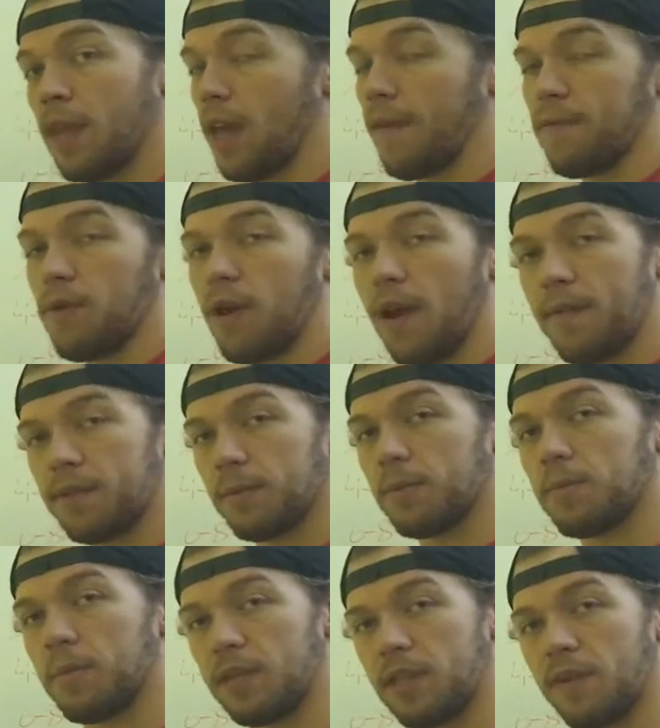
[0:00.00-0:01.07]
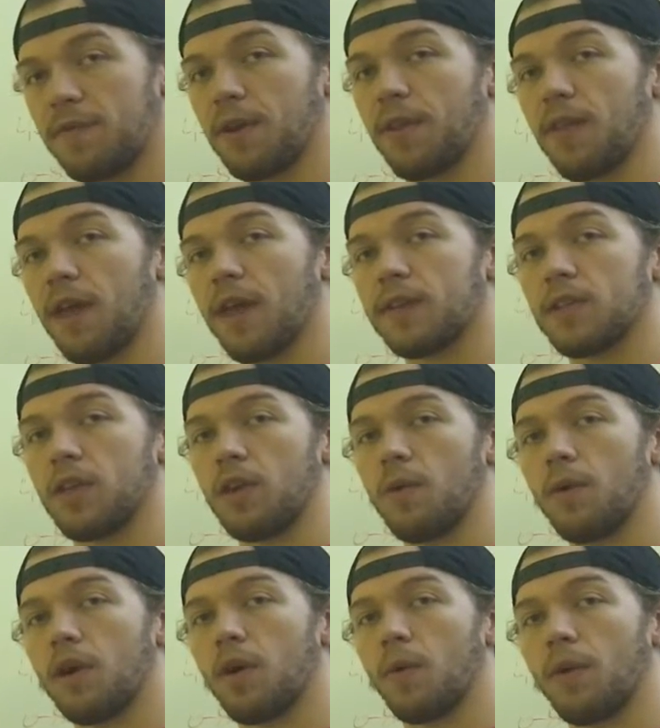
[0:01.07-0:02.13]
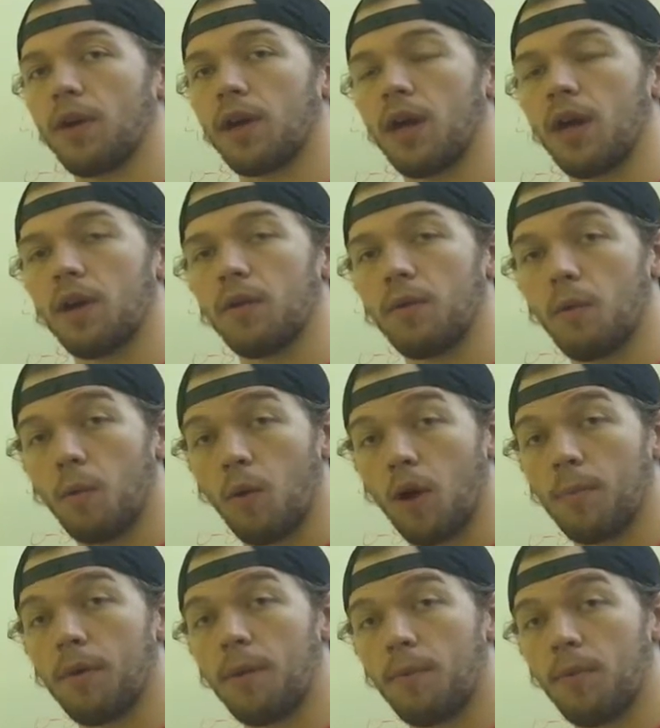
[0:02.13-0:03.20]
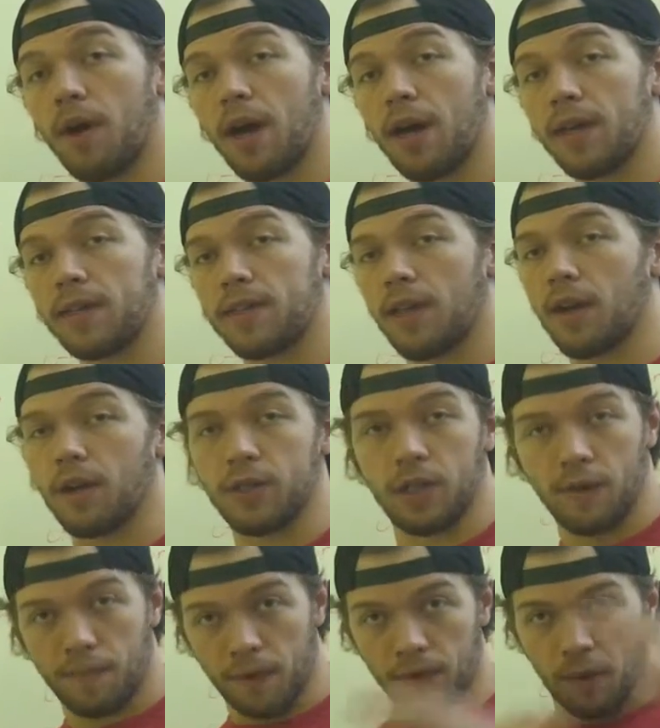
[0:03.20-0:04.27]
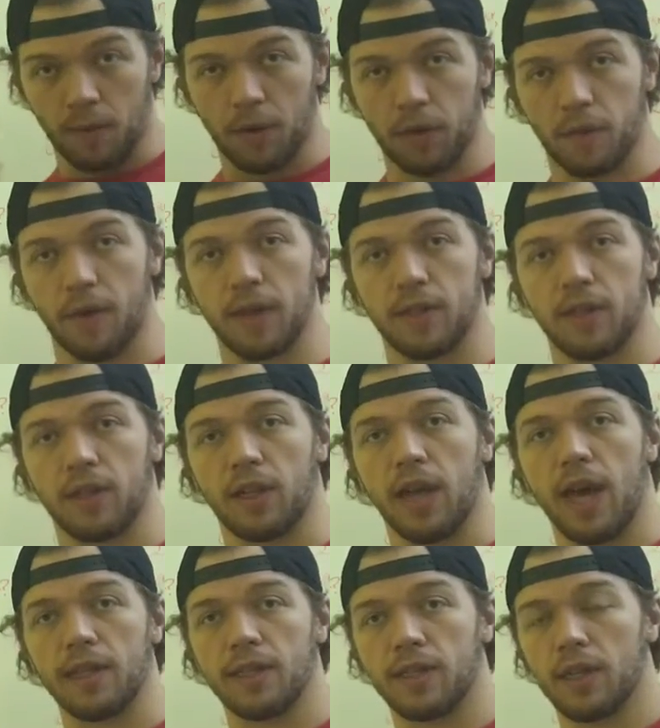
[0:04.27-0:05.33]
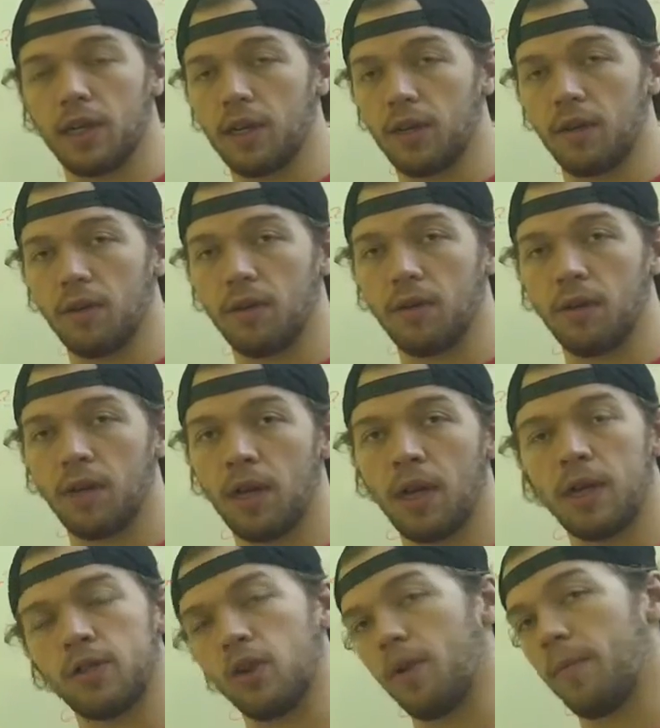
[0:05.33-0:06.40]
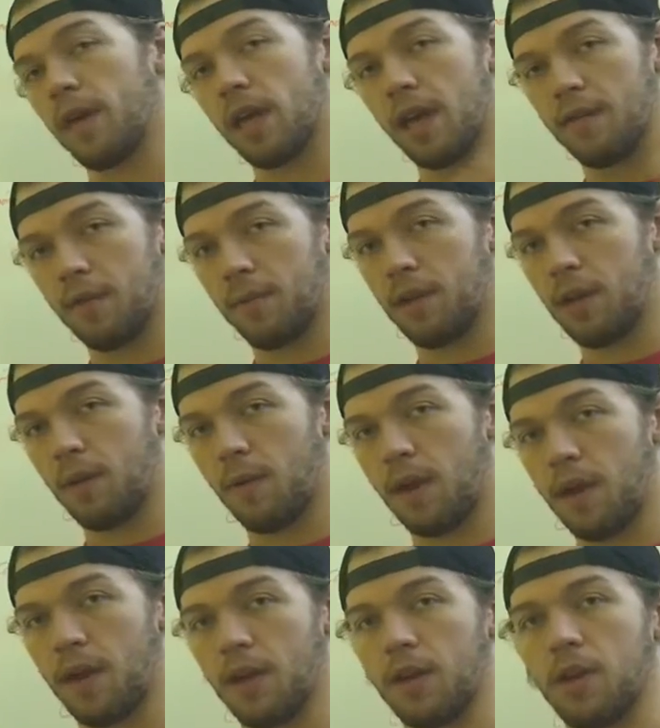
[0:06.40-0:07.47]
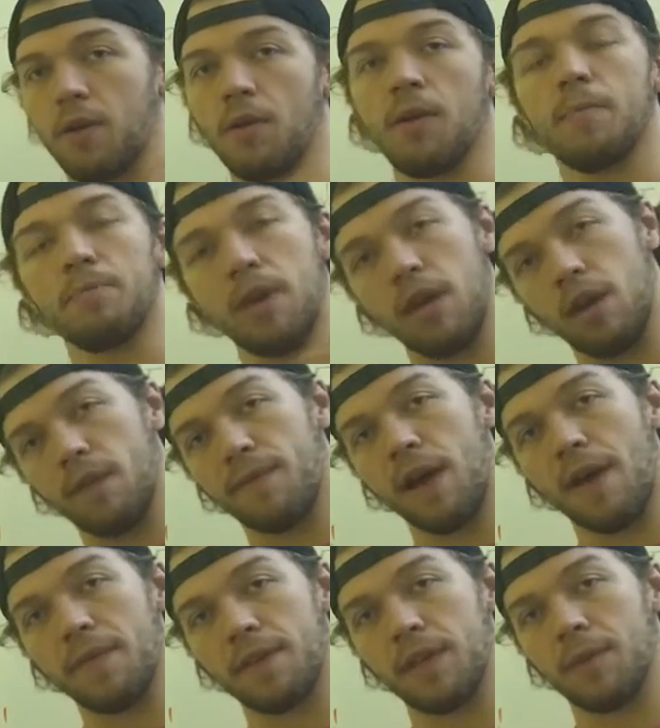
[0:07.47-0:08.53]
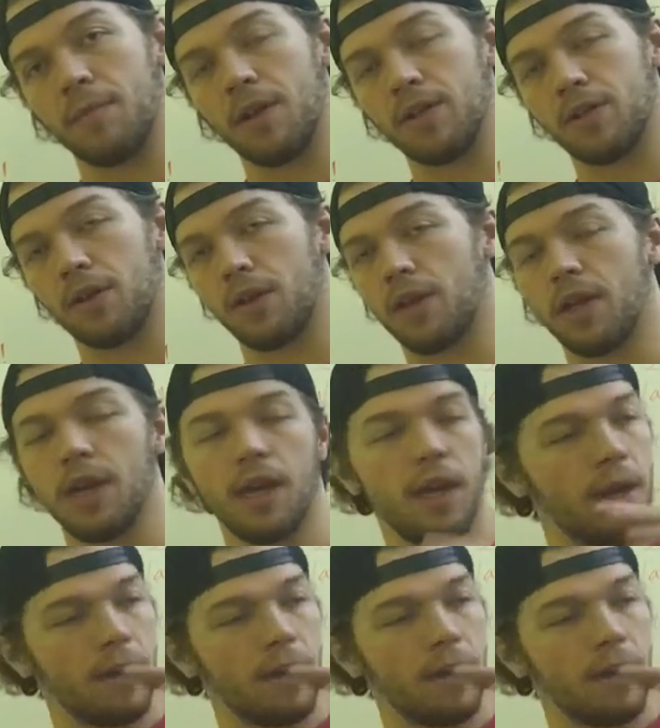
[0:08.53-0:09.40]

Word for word: If you have some specific things that you want to work on warm-up wise that are different than what the rest of the class is going to do, don't make everybody wait on you. Be here five to ten minutes early.